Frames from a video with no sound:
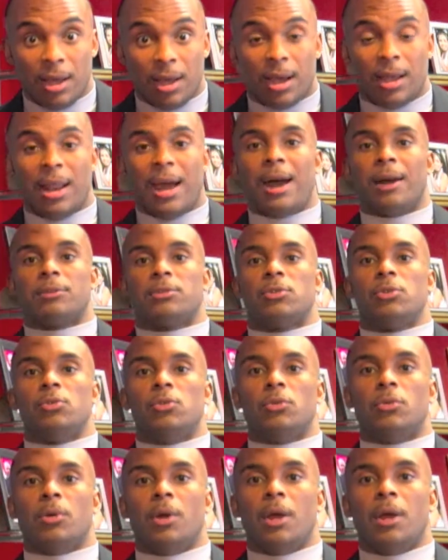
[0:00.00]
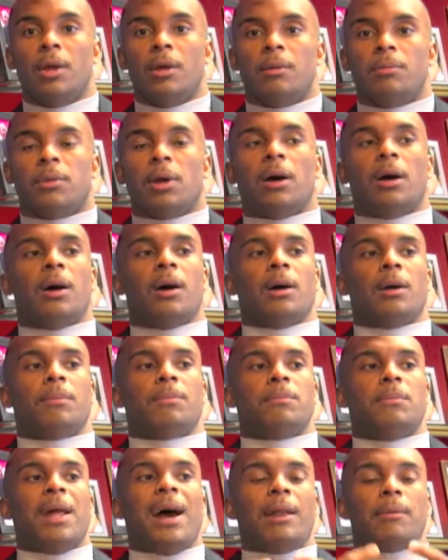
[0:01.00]
and how to
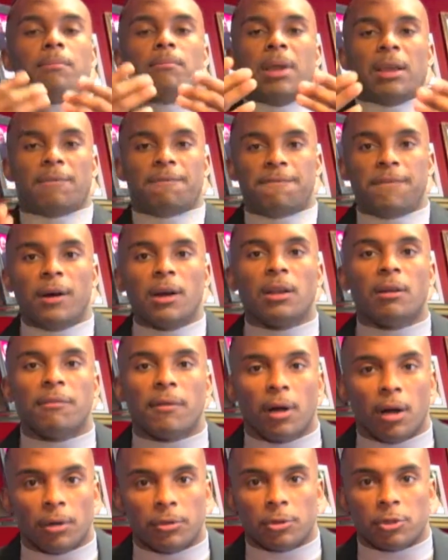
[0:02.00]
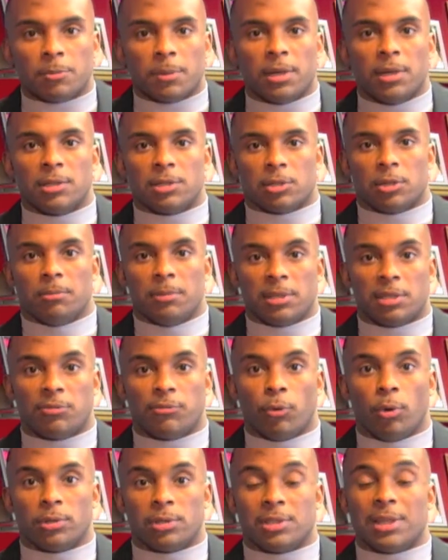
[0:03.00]
not make fun of others because of their
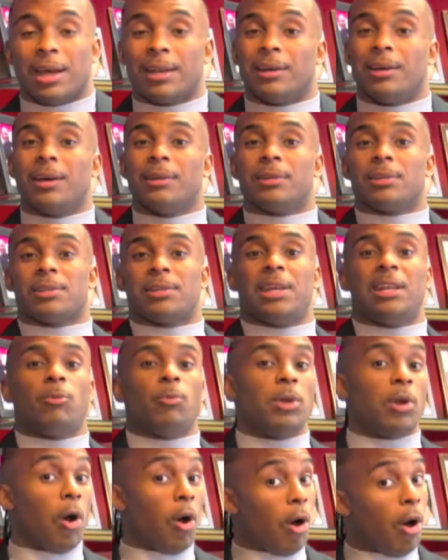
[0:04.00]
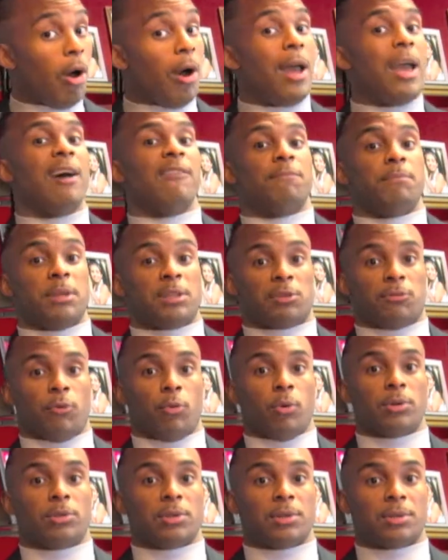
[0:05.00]
misfortunes, how to understand that we all have
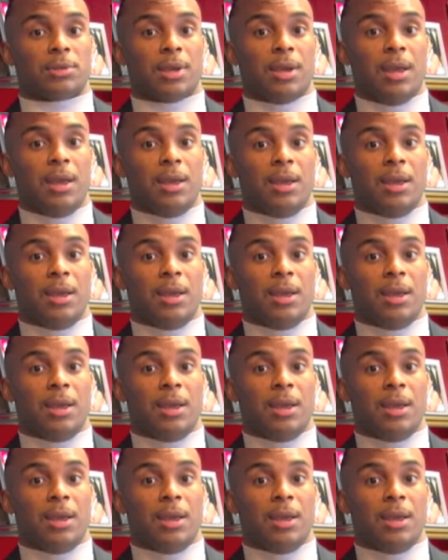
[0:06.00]
misfortunes.